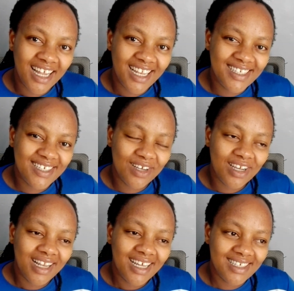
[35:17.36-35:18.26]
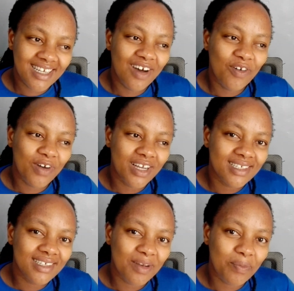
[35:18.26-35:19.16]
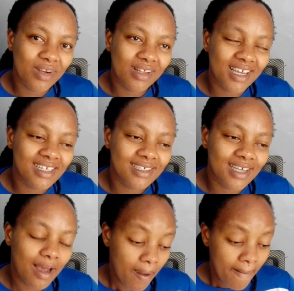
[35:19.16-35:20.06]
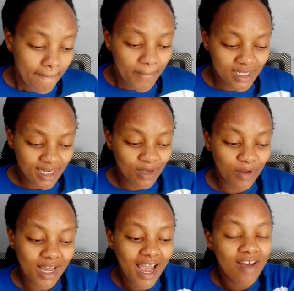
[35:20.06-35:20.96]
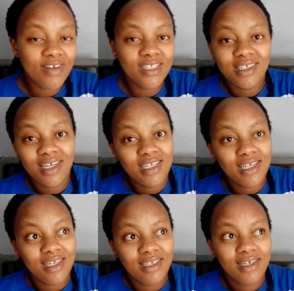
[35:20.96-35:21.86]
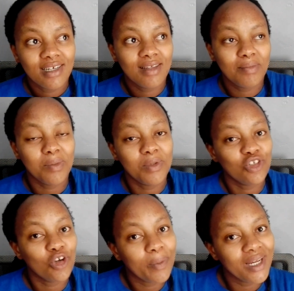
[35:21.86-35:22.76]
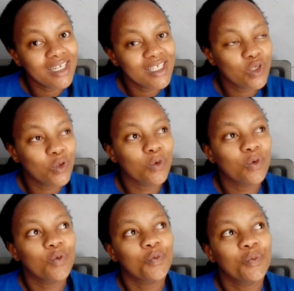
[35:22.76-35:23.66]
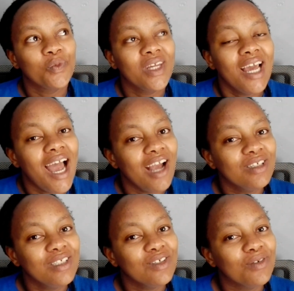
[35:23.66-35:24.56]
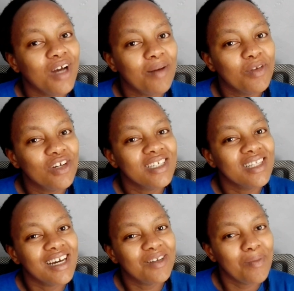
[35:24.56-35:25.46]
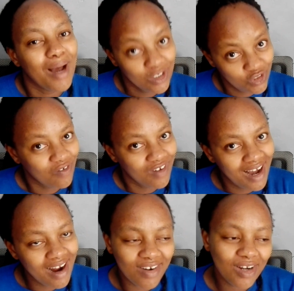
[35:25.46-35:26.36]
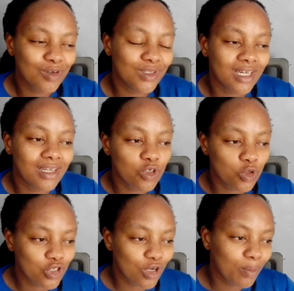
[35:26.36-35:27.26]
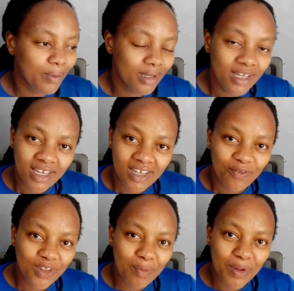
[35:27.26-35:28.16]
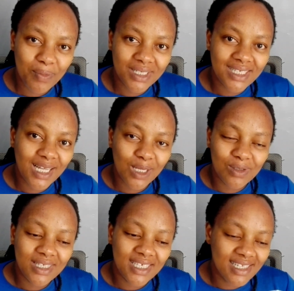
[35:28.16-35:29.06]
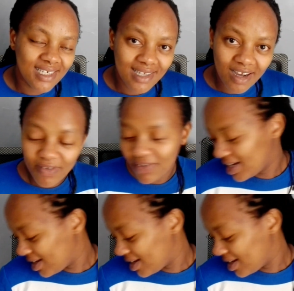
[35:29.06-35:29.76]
Let's see how fast April gets here. But anyway, I haven't started the baby shopping, so I also am not in that much of a hurry because I need to shop for the baby's clothes and stuff.